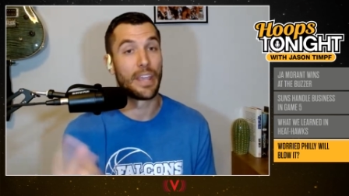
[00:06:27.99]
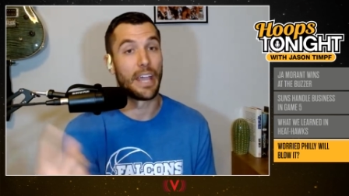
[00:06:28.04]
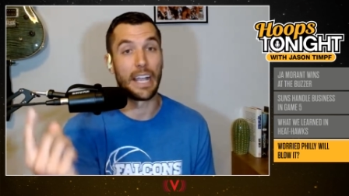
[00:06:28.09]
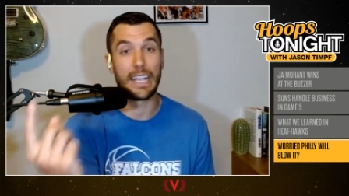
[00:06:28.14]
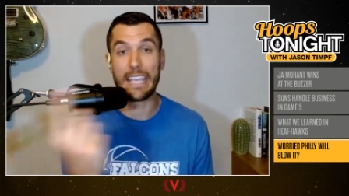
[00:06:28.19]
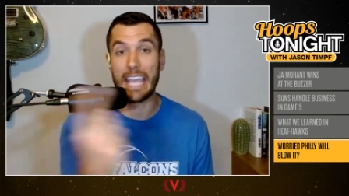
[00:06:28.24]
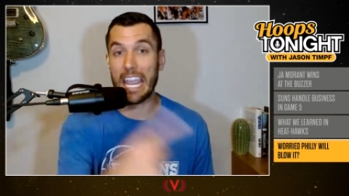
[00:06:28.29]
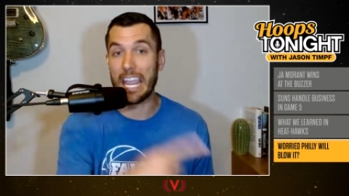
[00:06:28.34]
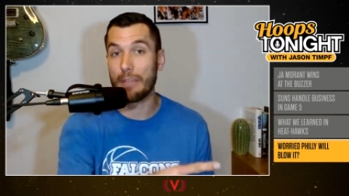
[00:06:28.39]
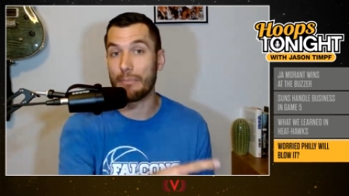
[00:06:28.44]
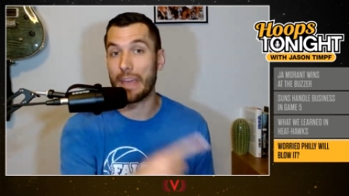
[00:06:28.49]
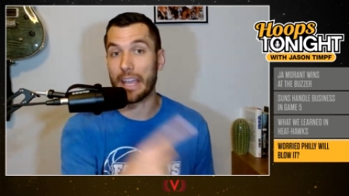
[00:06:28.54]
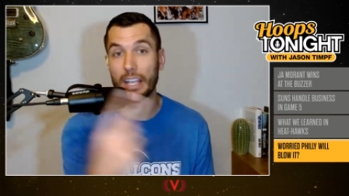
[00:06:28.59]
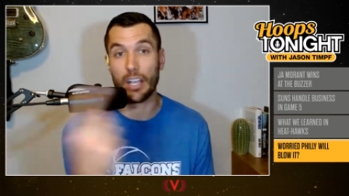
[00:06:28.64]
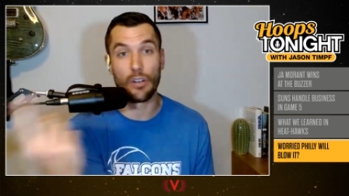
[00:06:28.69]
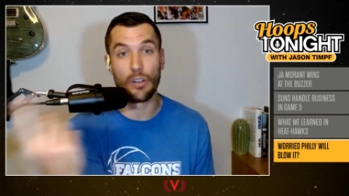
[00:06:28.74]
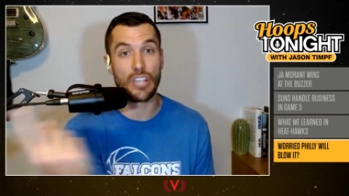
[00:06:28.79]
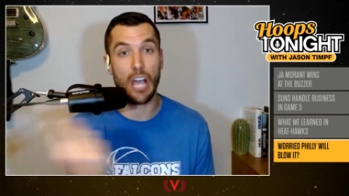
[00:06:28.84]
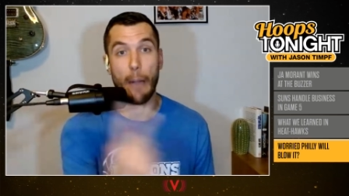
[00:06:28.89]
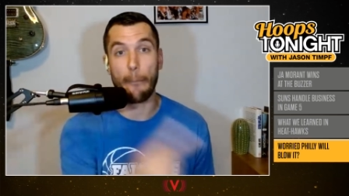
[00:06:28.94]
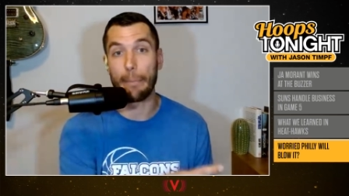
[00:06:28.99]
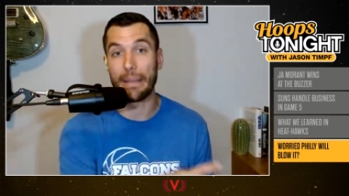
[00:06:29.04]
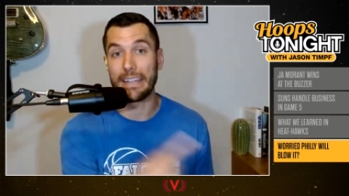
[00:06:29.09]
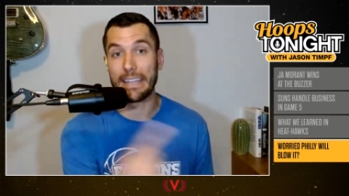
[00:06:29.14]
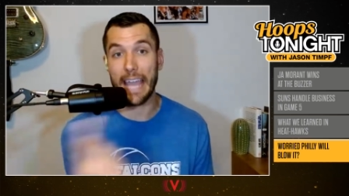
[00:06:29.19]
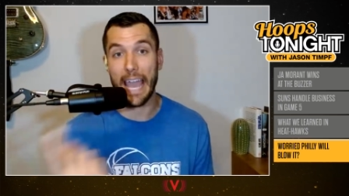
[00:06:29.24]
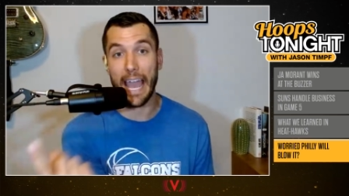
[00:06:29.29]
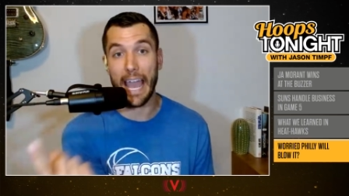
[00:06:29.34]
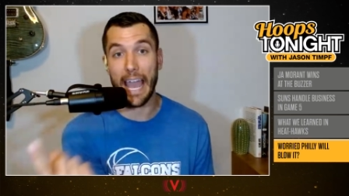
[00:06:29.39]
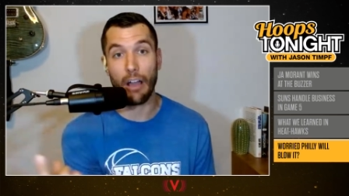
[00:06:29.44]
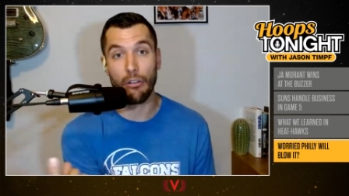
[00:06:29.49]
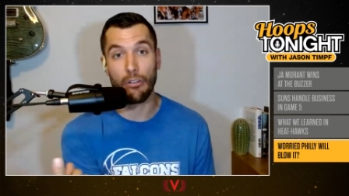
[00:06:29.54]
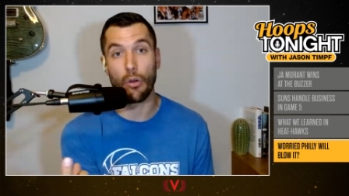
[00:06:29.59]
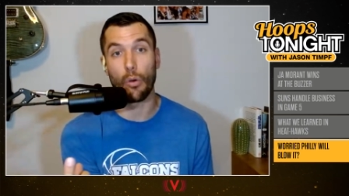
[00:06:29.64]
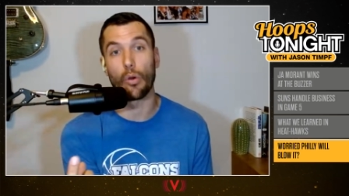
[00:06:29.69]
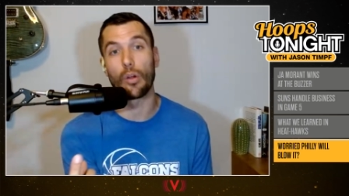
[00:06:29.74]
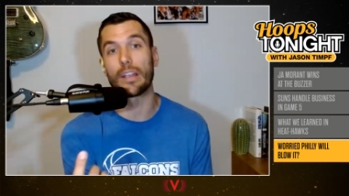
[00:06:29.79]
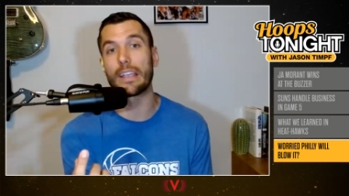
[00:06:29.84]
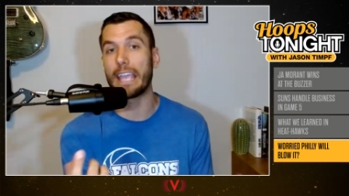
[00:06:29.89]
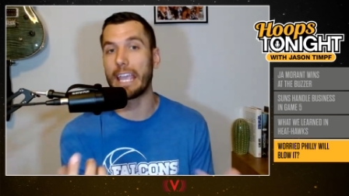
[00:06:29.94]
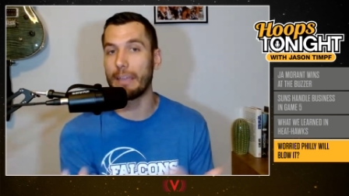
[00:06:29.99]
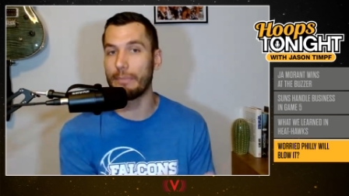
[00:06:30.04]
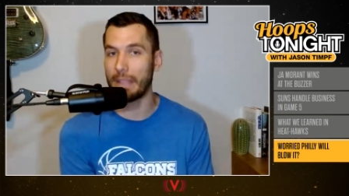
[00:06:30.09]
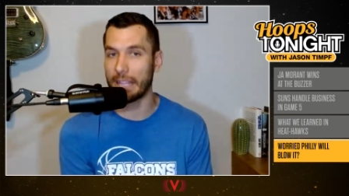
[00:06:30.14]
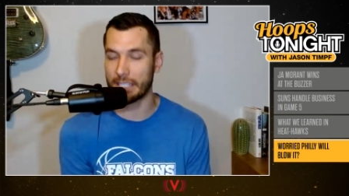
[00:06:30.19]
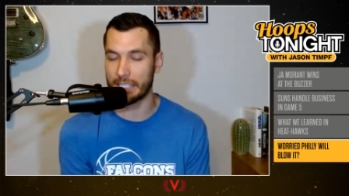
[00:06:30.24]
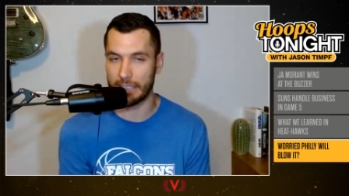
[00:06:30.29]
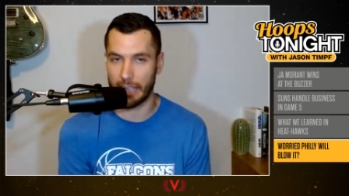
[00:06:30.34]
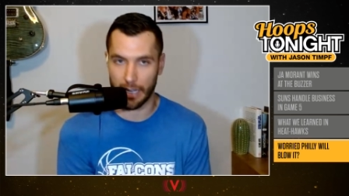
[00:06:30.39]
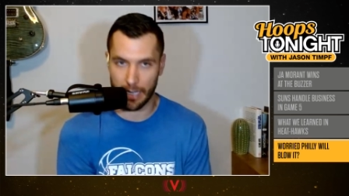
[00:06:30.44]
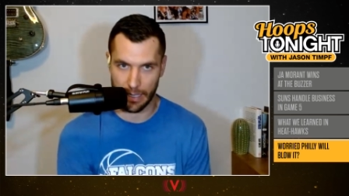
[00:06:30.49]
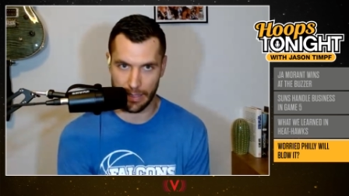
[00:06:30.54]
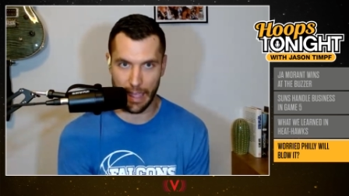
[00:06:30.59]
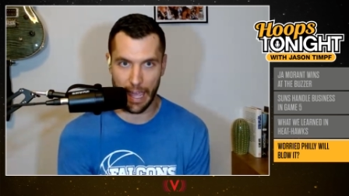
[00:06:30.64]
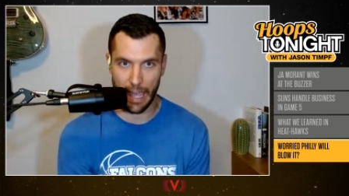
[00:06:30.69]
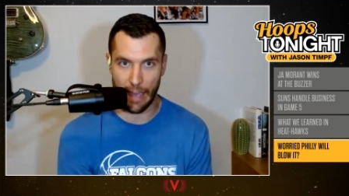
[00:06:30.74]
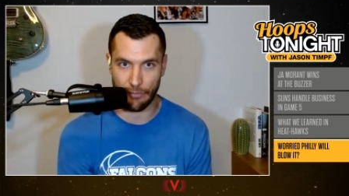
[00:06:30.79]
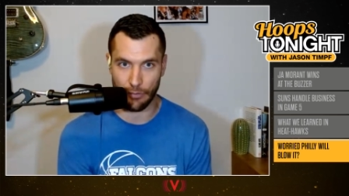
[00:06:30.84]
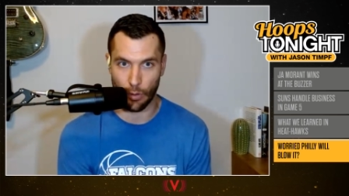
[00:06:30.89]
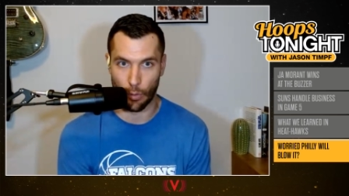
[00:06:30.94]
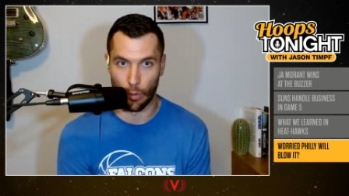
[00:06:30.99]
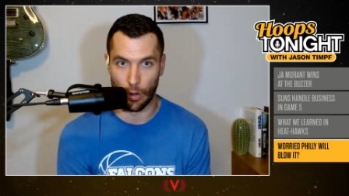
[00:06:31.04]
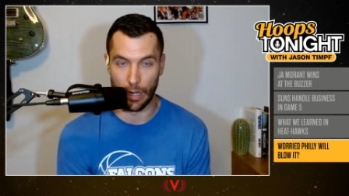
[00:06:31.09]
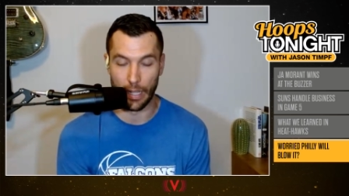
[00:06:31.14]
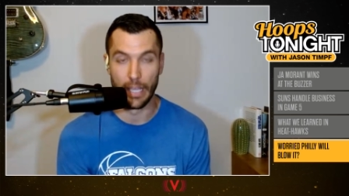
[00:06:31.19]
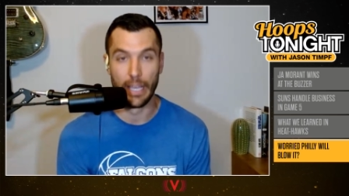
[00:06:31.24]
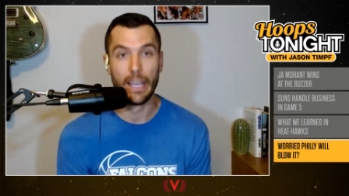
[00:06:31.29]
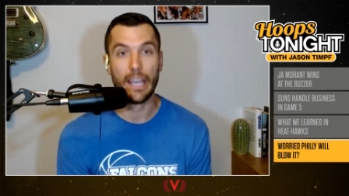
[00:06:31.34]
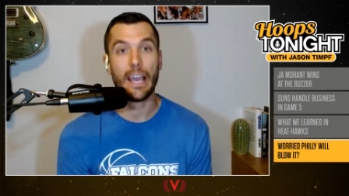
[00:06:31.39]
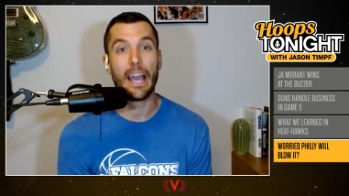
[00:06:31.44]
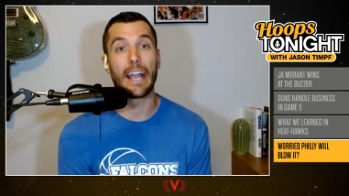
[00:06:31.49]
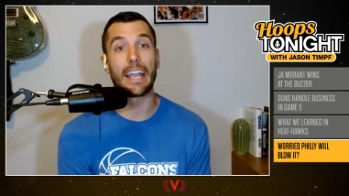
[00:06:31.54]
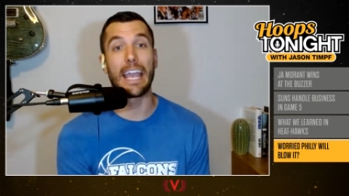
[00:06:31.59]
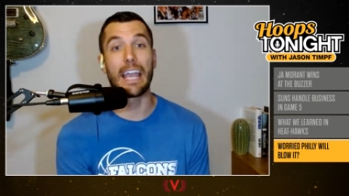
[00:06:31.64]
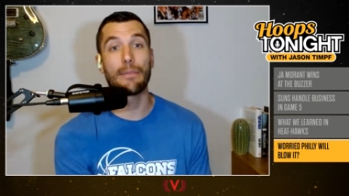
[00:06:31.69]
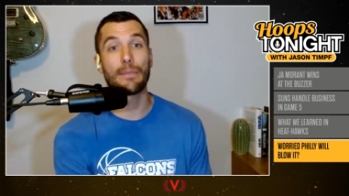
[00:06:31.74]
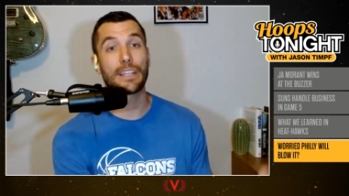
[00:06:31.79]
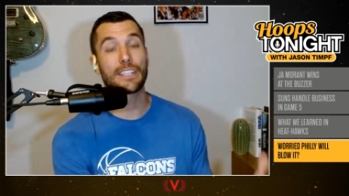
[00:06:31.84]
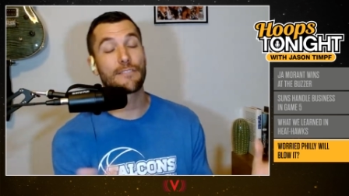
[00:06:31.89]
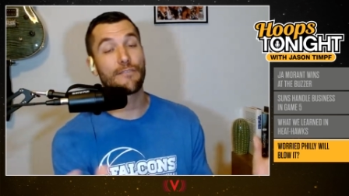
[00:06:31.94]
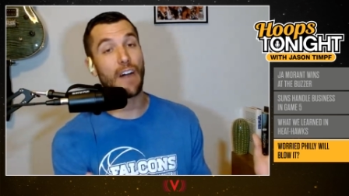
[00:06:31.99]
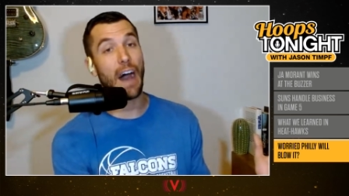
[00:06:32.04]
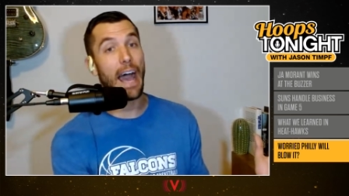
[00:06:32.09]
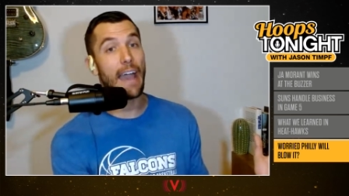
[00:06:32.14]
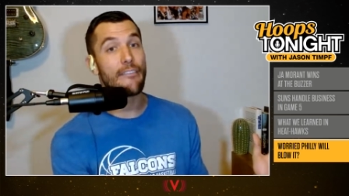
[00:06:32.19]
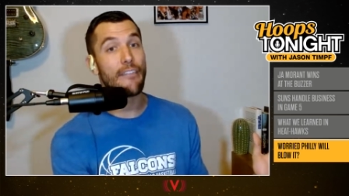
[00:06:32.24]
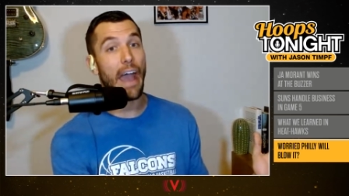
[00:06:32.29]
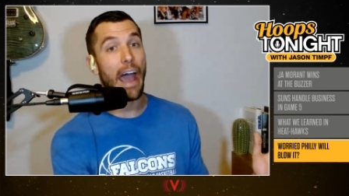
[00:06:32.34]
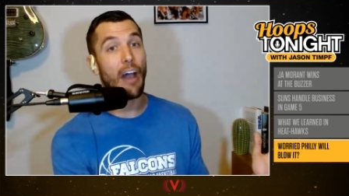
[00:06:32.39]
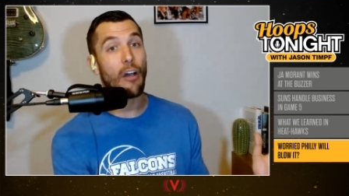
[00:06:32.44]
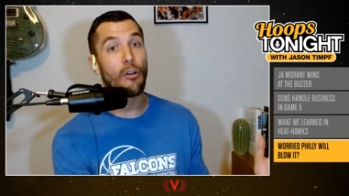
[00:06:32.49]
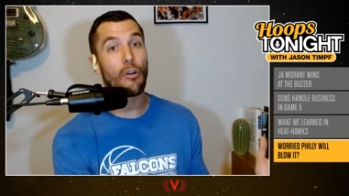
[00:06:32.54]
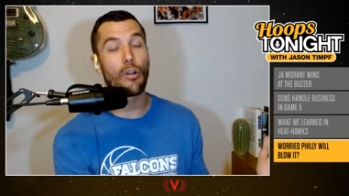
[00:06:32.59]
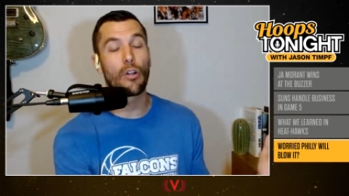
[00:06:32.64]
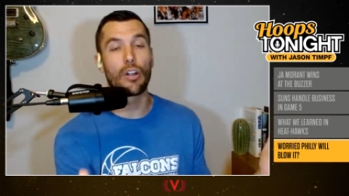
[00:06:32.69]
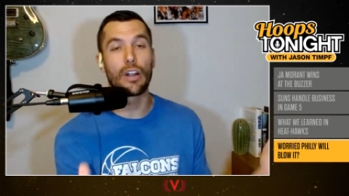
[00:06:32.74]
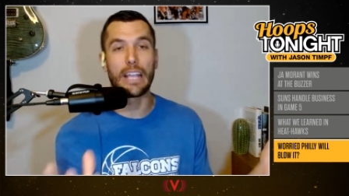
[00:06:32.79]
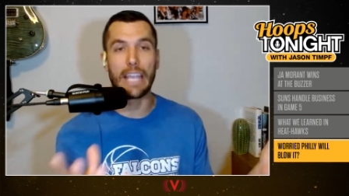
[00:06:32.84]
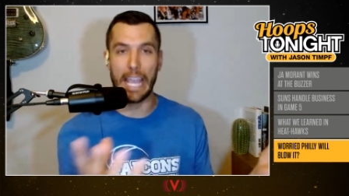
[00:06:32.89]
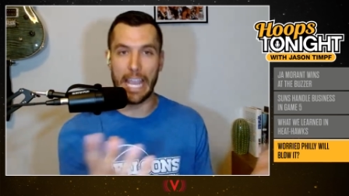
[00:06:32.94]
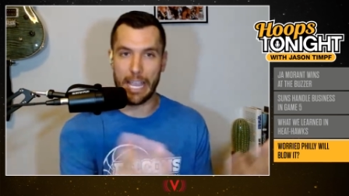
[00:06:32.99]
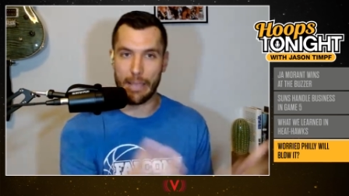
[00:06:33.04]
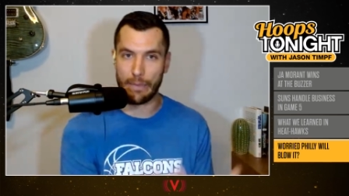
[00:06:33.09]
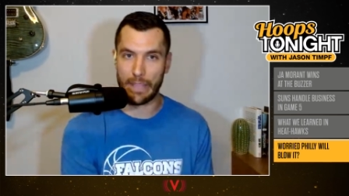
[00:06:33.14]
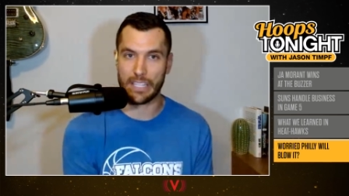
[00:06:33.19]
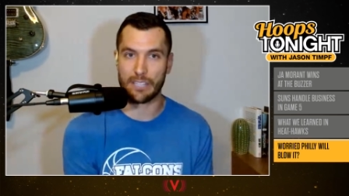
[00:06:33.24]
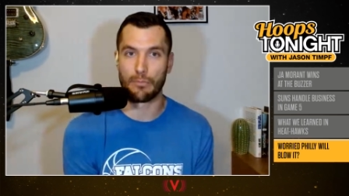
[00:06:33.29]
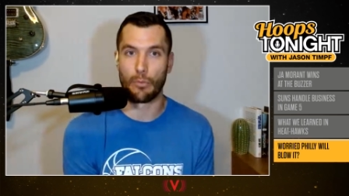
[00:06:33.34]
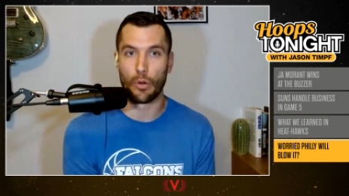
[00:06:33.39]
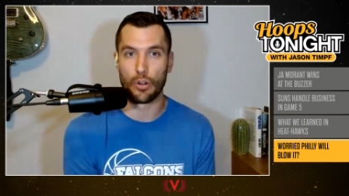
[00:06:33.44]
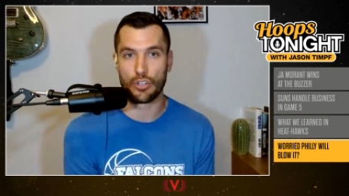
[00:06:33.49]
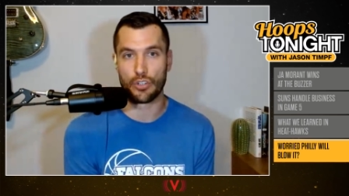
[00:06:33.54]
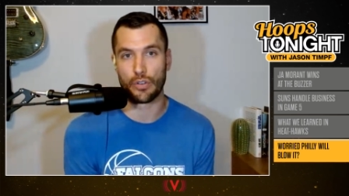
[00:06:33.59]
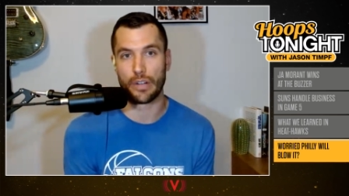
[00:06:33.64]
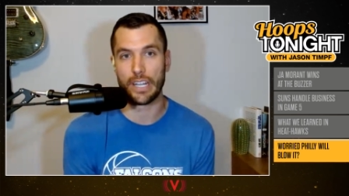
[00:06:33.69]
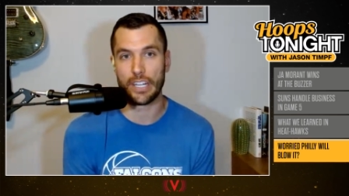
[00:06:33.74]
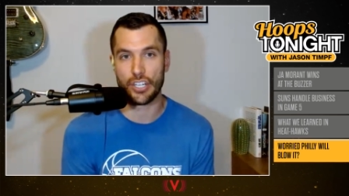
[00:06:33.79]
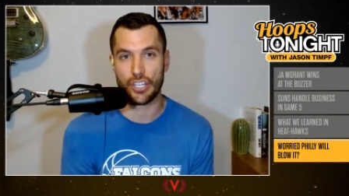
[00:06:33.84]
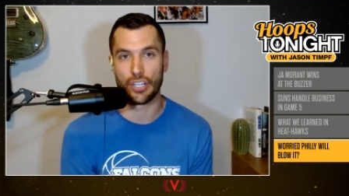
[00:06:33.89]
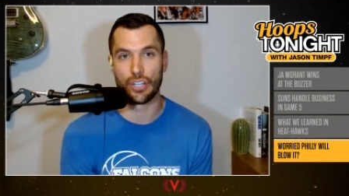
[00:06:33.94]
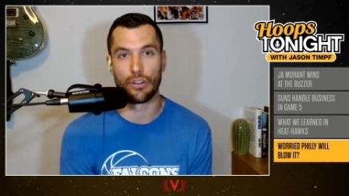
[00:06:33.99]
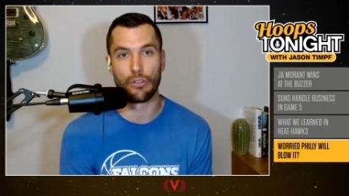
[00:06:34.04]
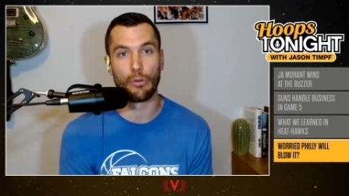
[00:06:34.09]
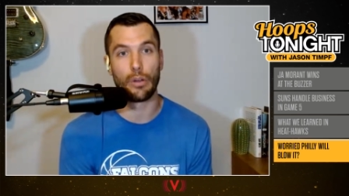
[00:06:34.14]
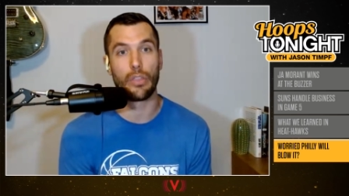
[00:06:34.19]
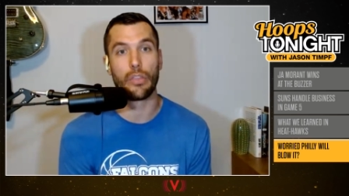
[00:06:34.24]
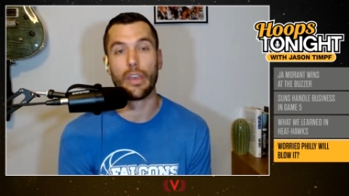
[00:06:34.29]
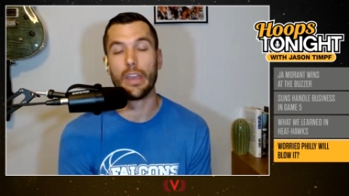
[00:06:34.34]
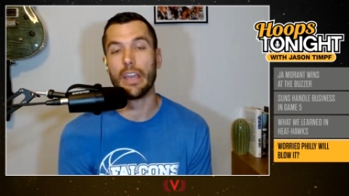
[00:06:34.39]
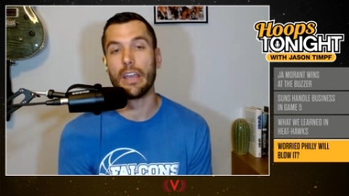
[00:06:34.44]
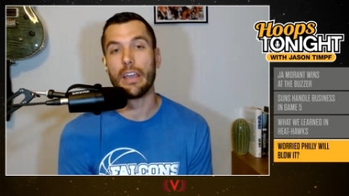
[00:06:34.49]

a game that goes up and down or a game that's stuck in the half court, a game that's five out or a game that's more traditional with,